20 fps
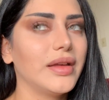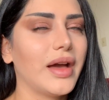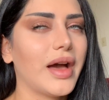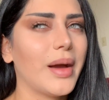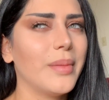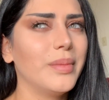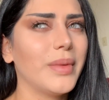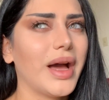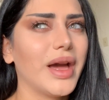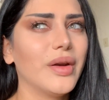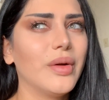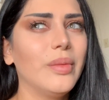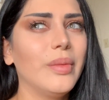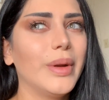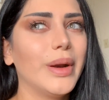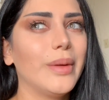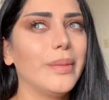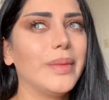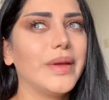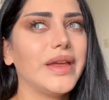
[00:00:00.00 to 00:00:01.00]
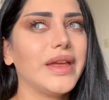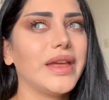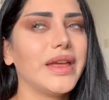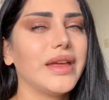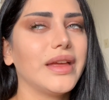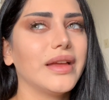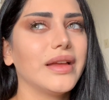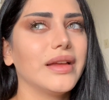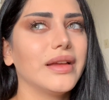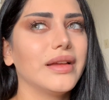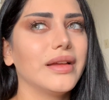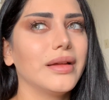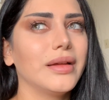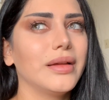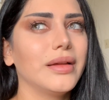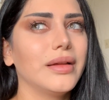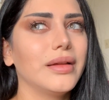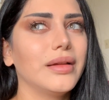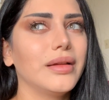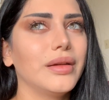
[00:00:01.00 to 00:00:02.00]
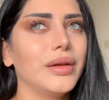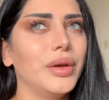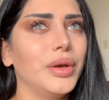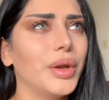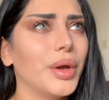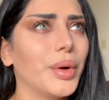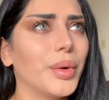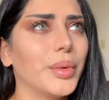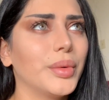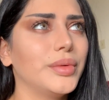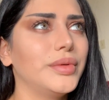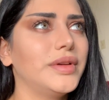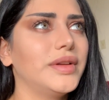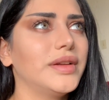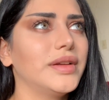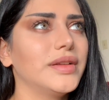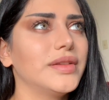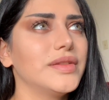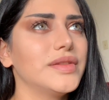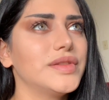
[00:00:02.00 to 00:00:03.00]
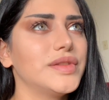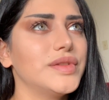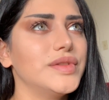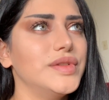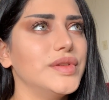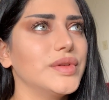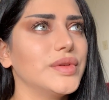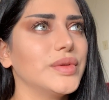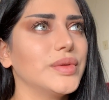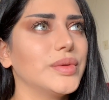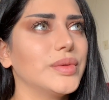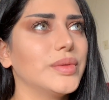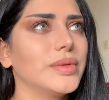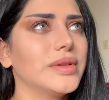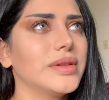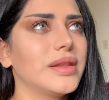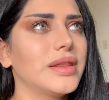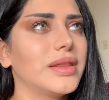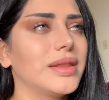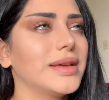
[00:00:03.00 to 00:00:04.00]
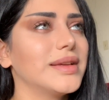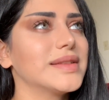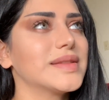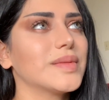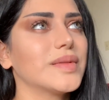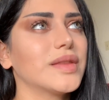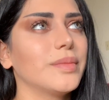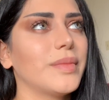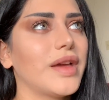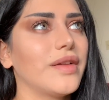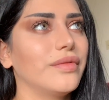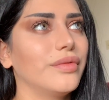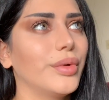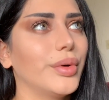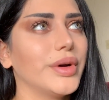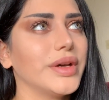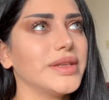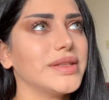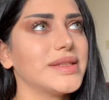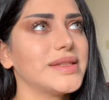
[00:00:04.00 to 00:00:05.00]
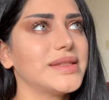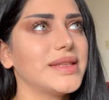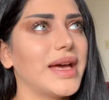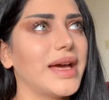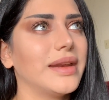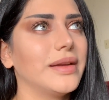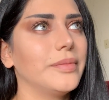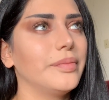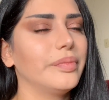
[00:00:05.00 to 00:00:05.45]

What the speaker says: I don't want to be known to do things with my voice that